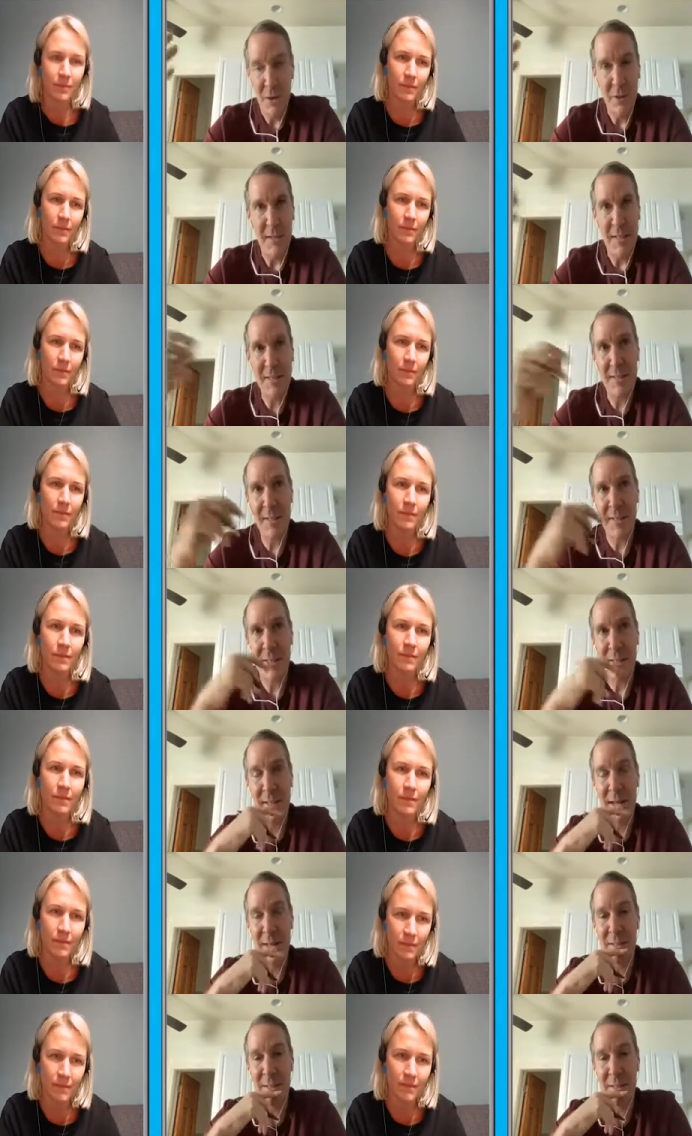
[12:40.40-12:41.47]
Speaker 1: holistic
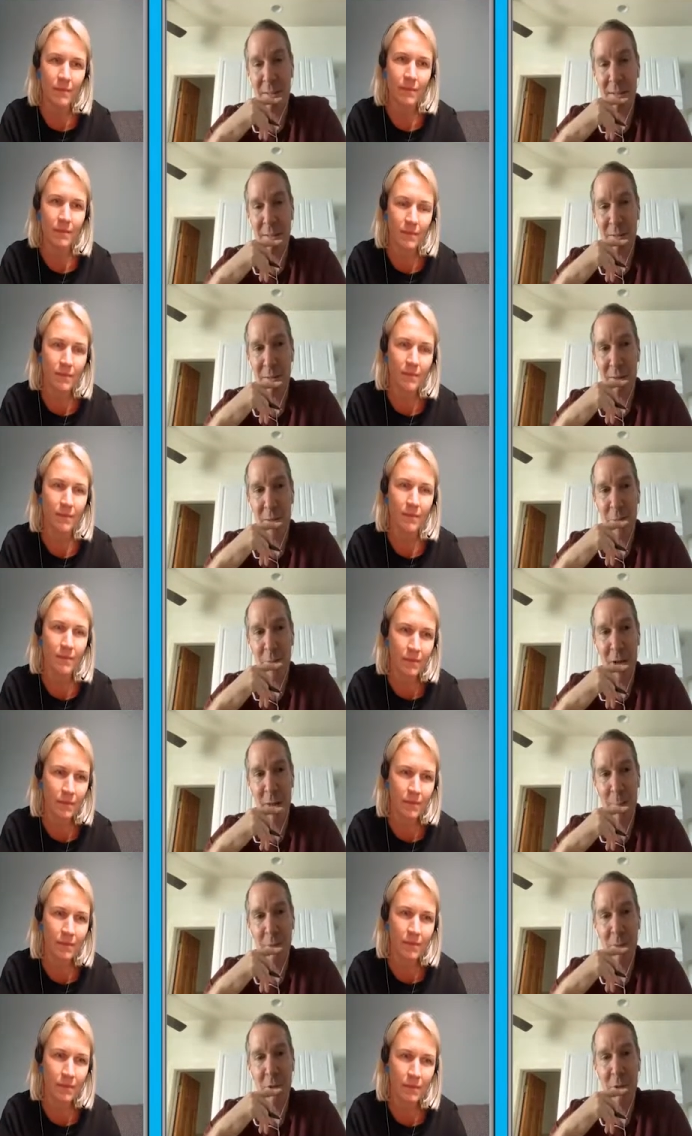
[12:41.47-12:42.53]
sense that
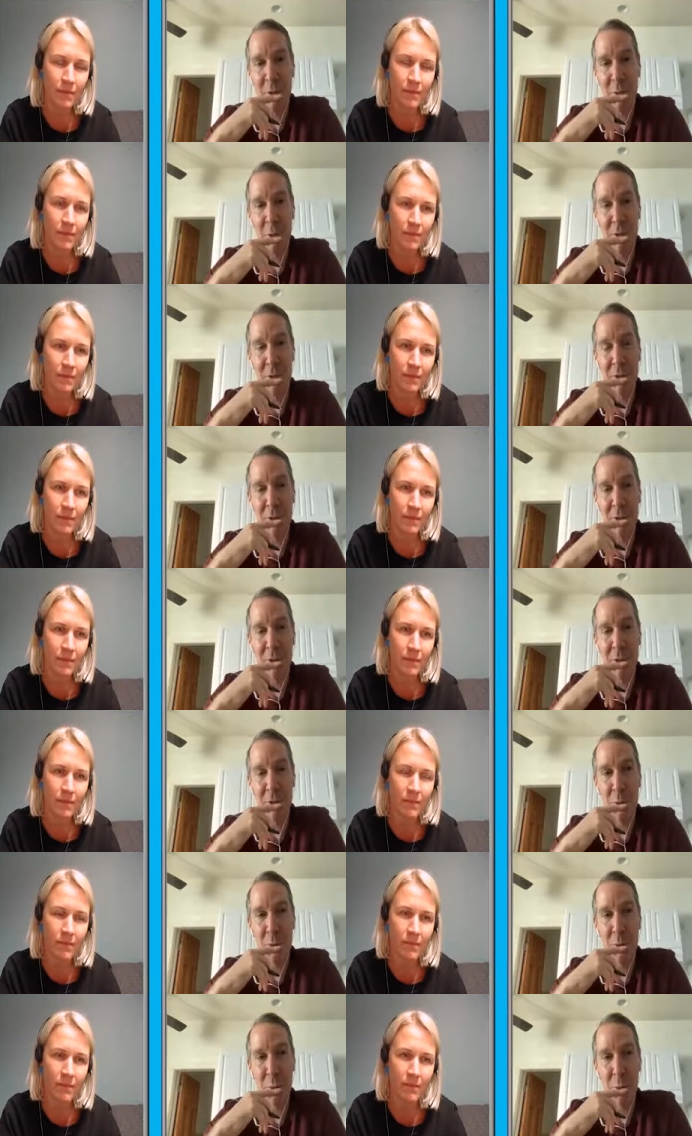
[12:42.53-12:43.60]
sometimes the solution
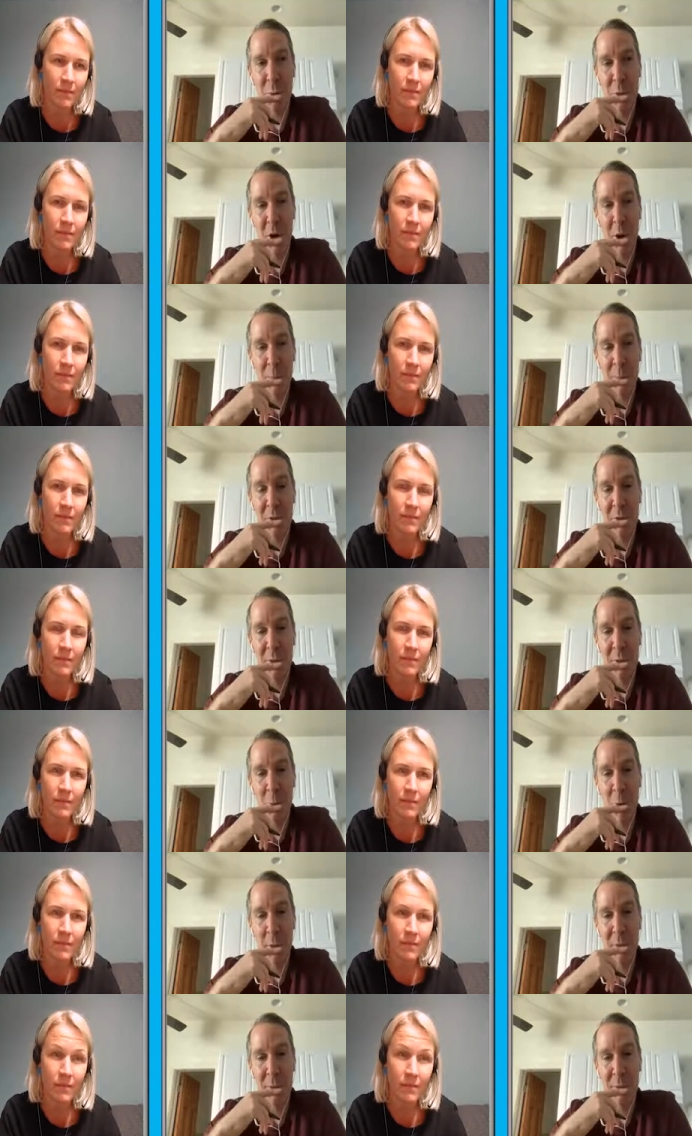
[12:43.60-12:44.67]
to helping
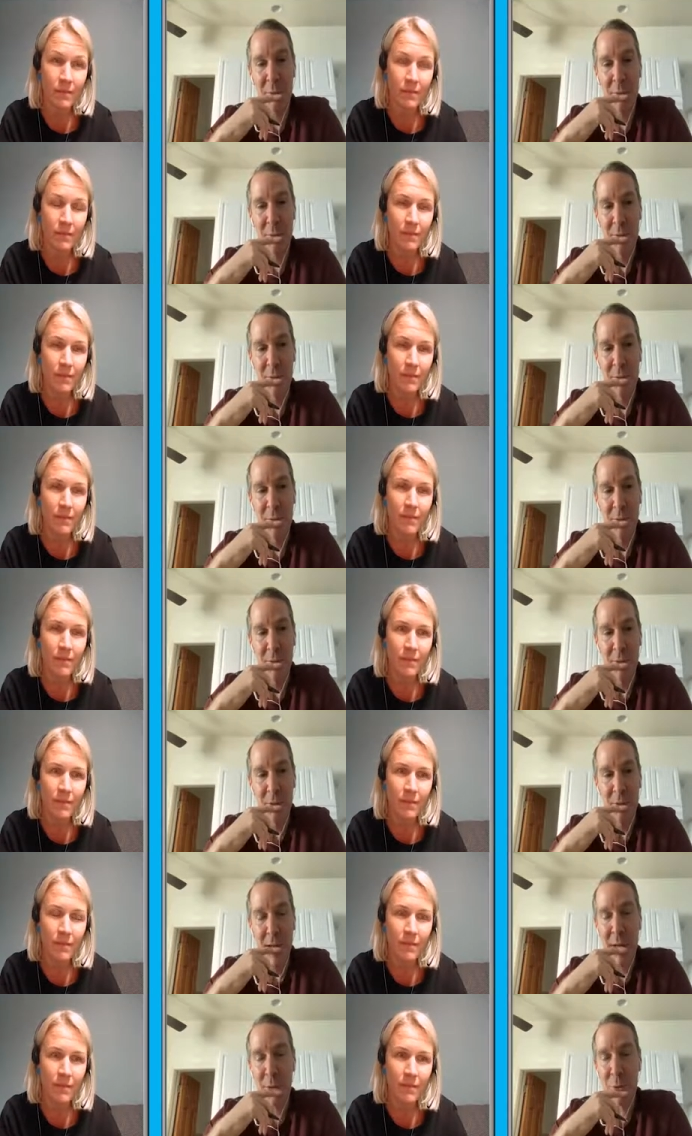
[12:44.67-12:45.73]
someone
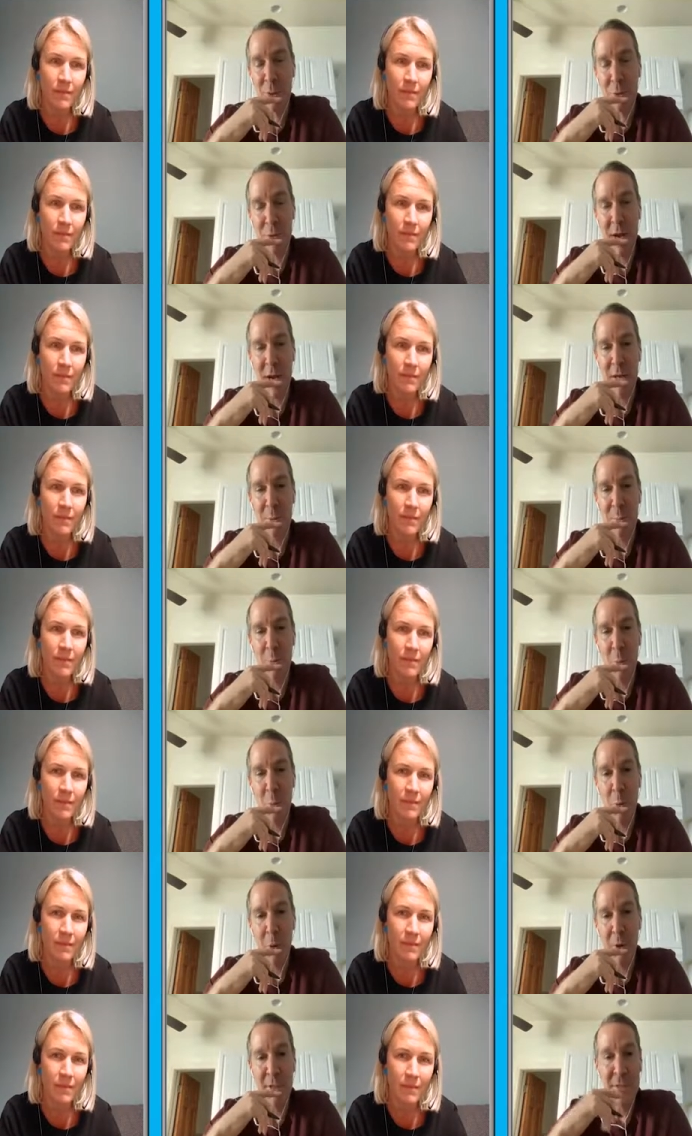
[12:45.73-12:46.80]
exercise
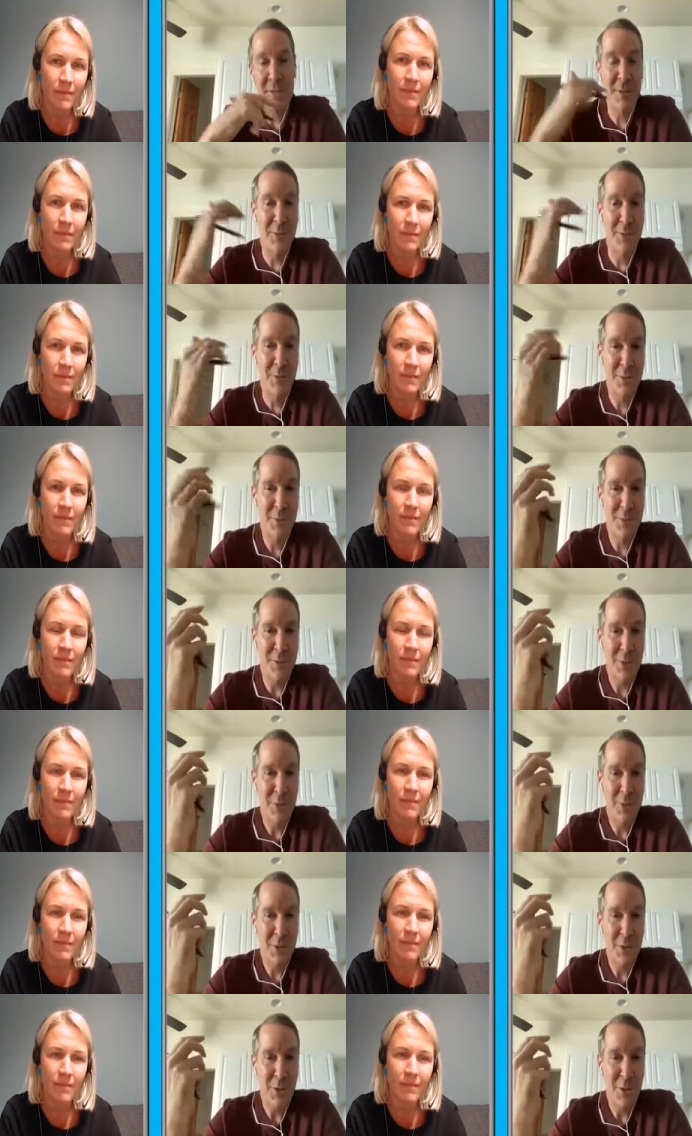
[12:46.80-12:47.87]
more isn't
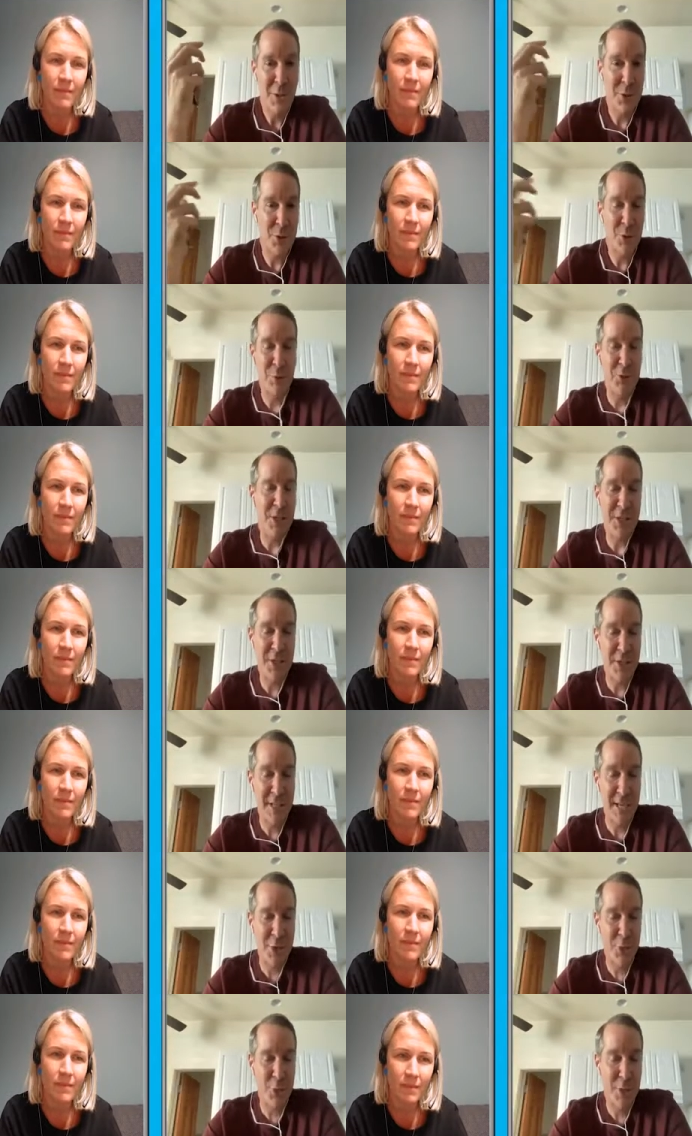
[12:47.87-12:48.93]
a
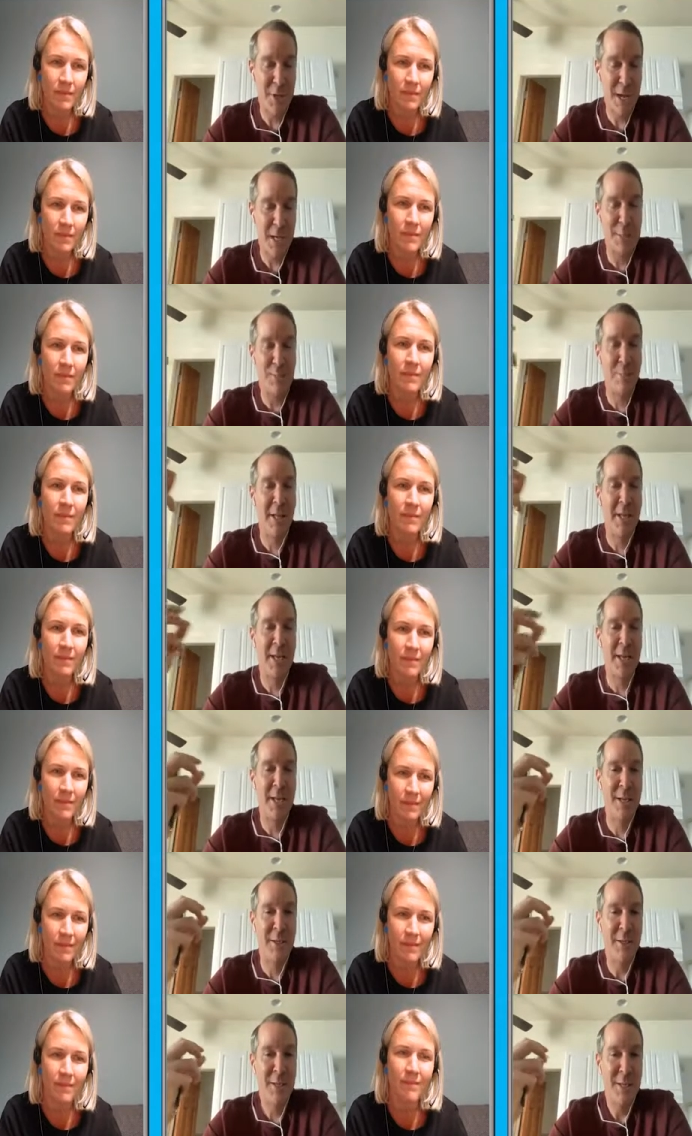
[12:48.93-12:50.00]
strategic exercise
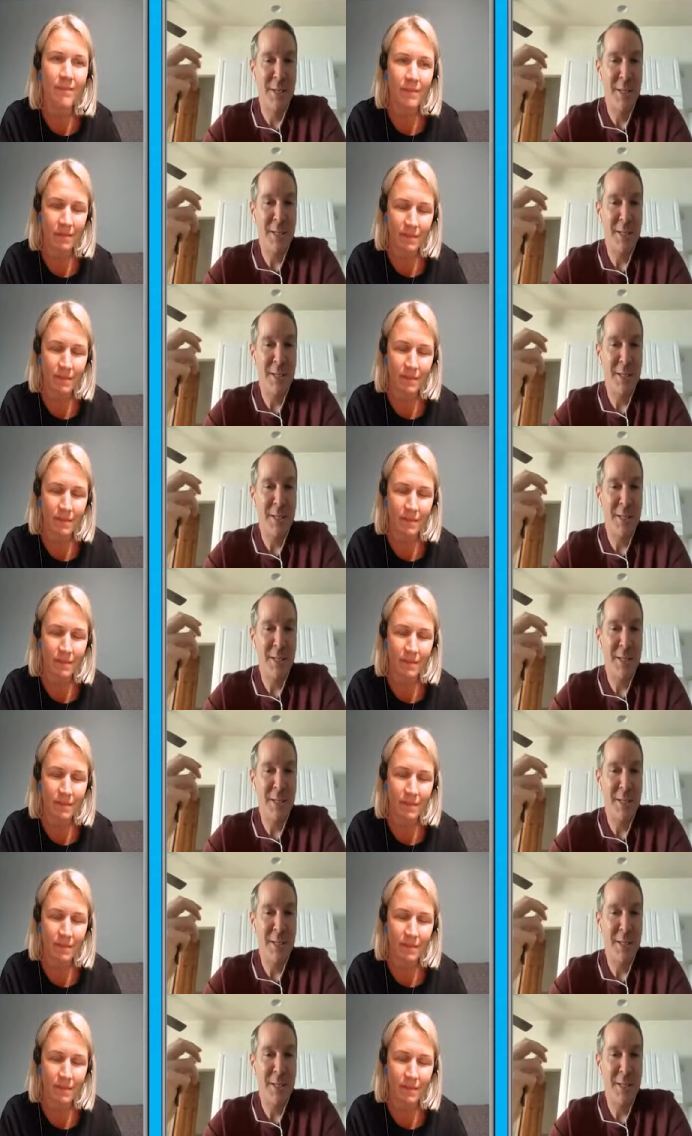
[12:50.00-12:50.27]
plan.